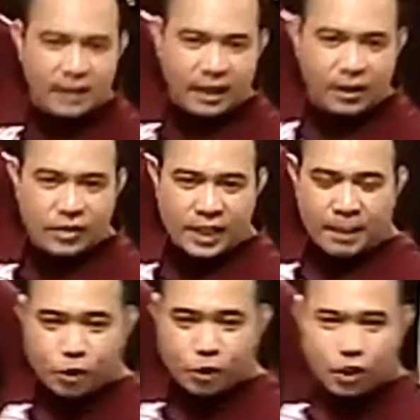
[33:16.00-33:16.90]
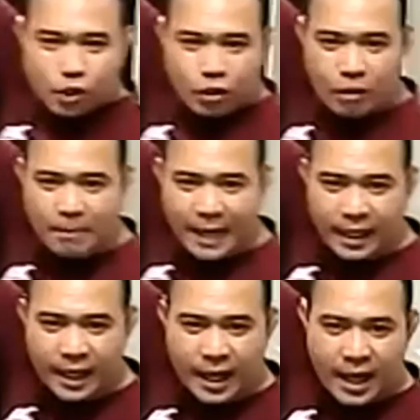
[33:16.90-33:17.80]
You see the position of my
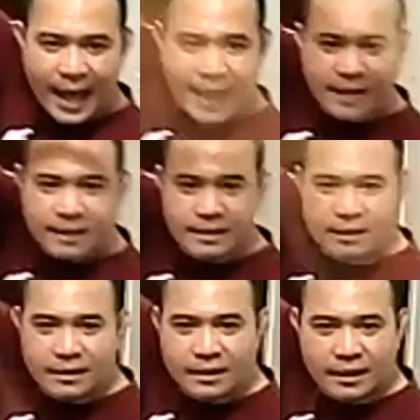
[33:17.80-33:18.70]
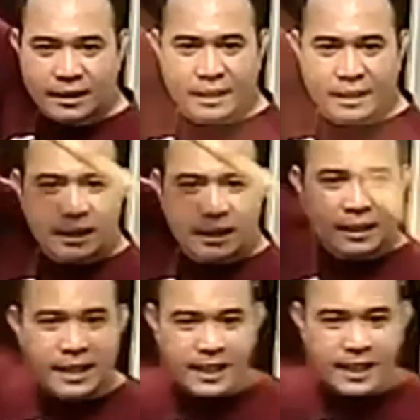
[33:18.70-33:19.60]
hand?
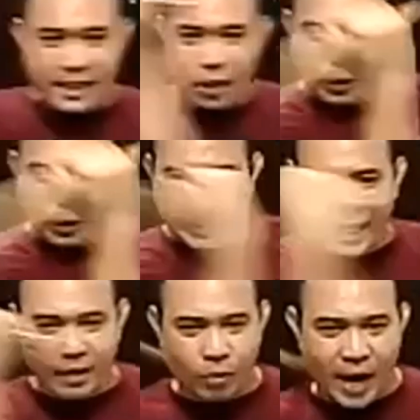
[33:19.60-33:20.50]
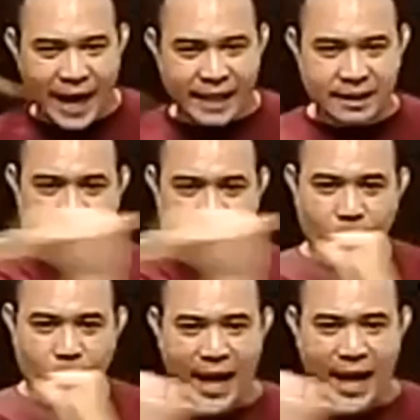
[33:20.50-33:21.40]
This is your witik, right?
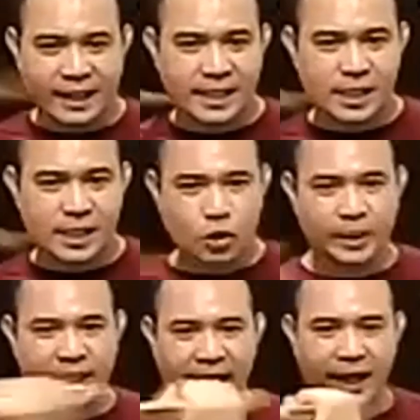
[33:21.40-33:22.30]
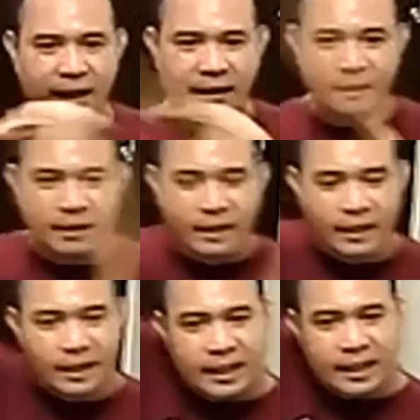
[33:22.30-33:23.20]
Correct? This is your witik.
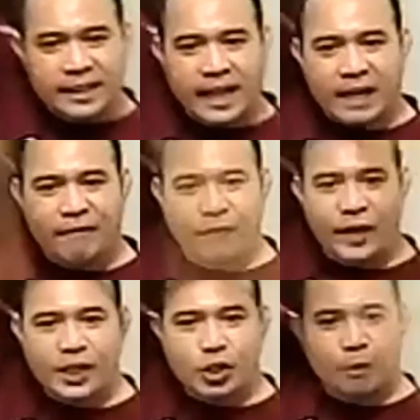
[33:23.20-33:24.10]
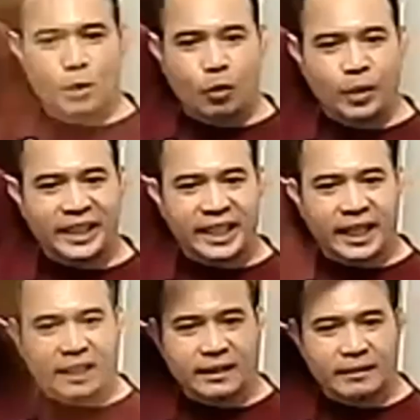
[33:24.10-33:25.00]
The reverse of your witik.
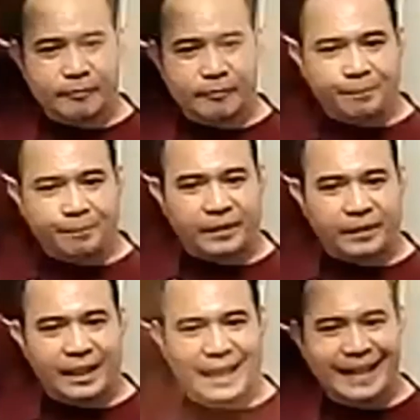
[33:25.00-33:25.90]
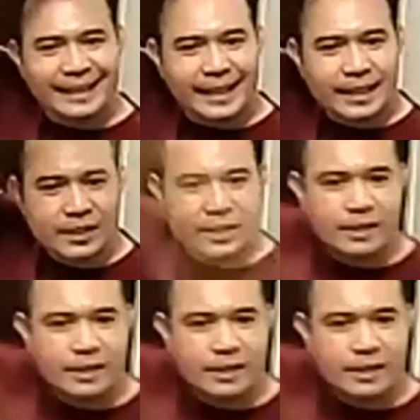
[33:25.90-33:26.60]
Like this.